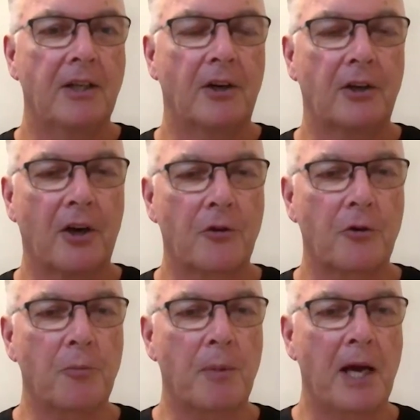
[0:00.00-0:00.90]
go
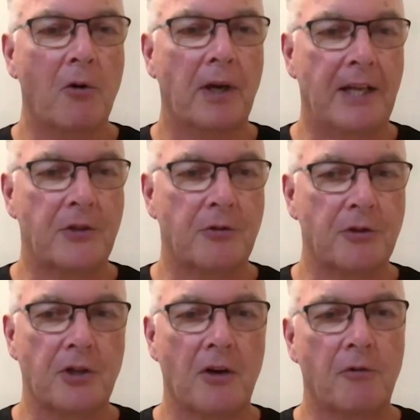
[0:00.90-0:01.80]
through bowel cancer
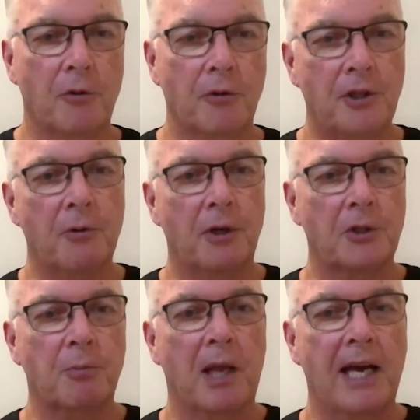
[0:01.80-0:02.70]
and so forth, and you
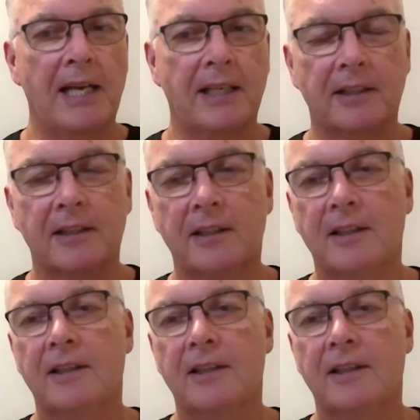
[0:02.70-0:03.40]
explained it,